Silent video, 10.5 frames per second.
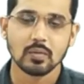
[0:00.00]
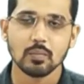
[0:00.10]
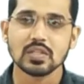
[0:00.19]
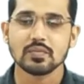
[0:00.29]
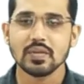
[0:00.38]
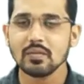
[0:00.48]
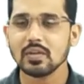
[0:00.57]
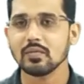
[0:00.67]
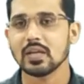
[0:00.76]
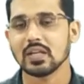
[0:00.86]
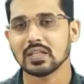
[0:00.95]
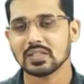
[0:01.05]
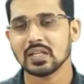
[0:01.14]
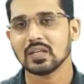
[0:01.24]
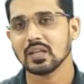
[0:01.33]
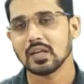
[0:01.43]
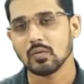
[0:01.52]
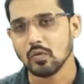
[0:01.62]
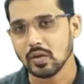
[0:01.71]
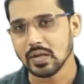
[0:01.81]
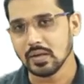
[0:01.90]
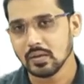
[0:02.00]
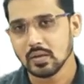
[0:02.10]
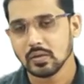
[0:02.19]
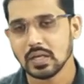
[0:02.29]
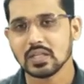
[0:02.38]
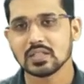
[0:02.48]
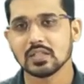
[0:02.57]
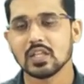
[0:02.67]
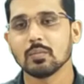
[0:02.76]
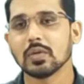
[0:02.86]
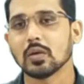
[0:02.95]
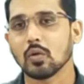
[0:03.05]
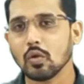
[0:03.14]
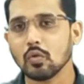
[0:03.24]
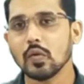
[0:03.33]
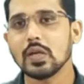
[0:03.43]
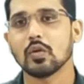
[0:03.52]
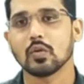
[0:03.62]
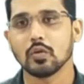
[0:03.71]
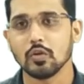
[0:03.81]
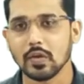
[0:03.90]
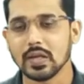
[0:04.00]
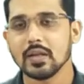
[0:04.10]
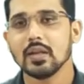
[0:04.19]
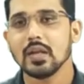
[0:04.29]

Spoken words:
Means whenever we are extracting an oil, that is nothing but a rock oil or crude oil.